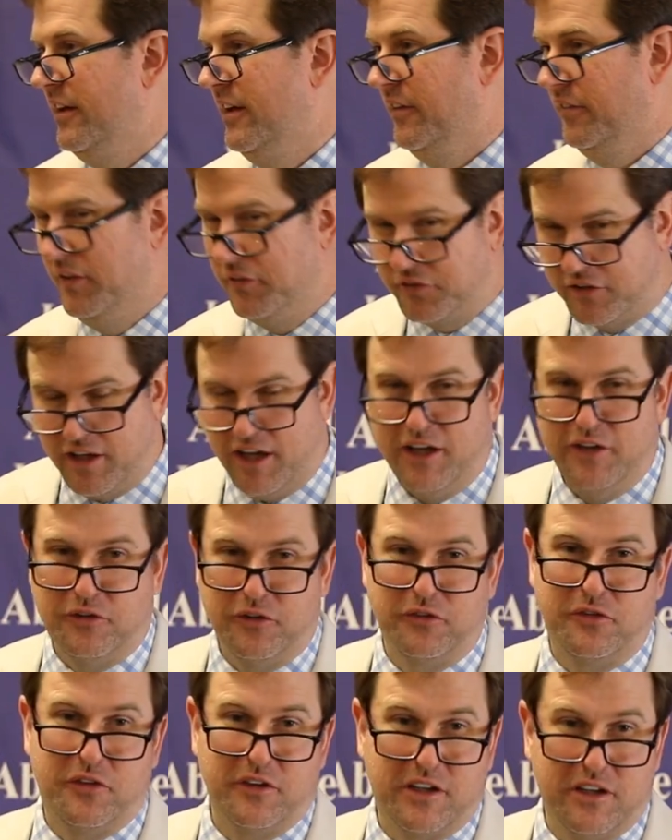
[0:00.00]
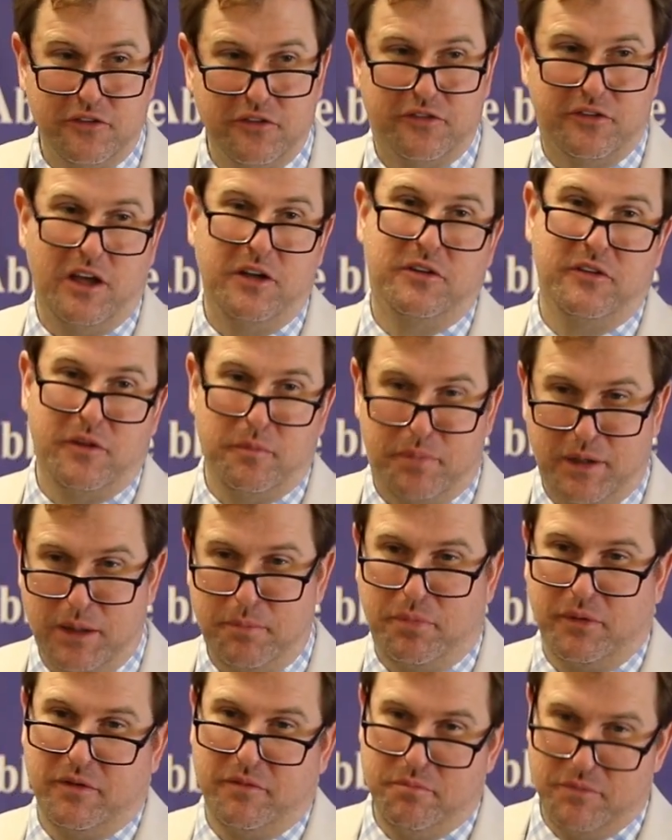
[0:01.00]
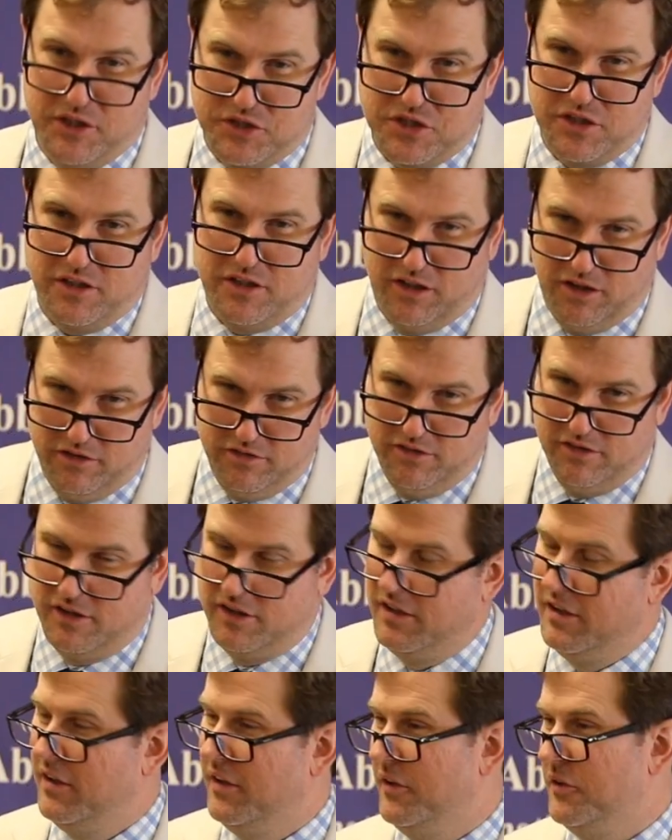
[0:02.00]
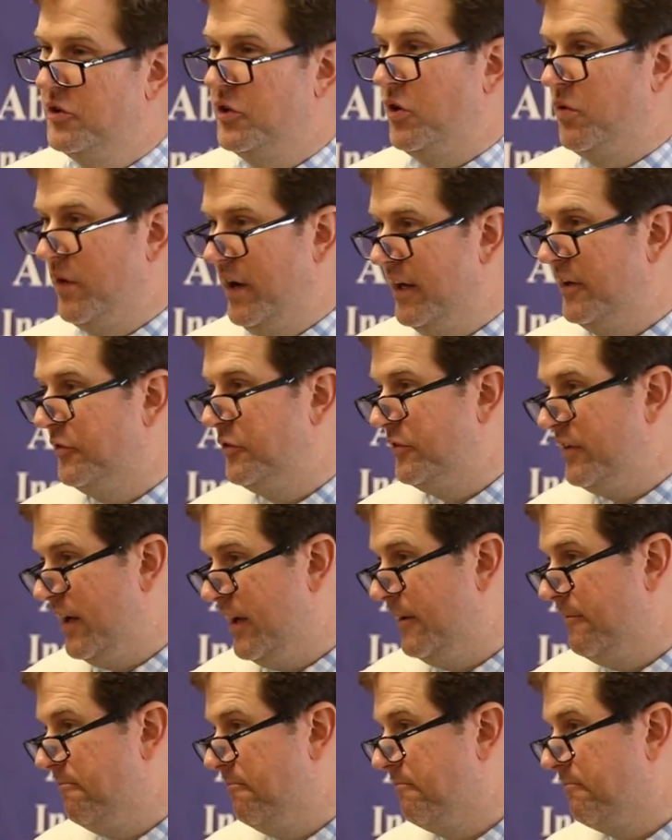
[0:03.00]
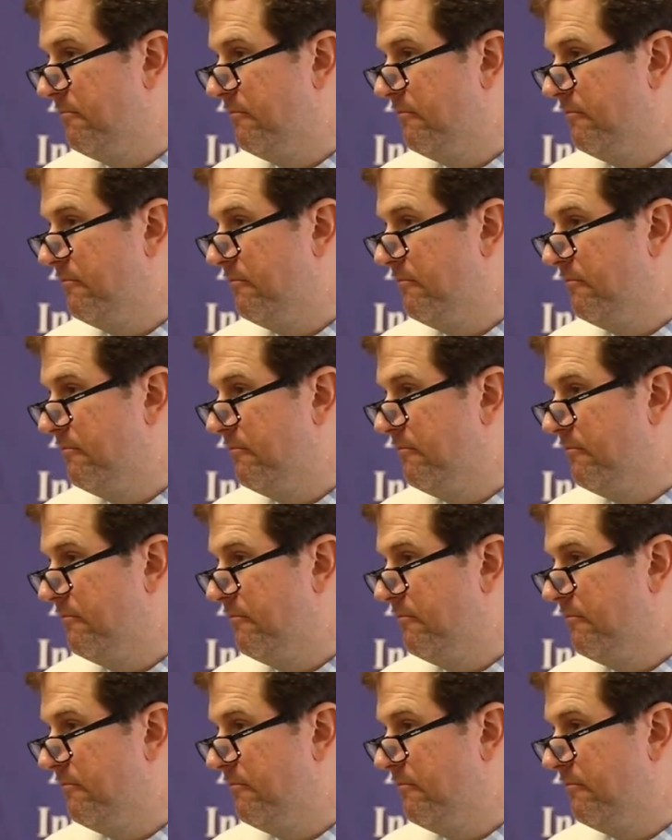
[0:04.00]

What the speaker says: In this case, it's the consent of the people of Michigan to create a state.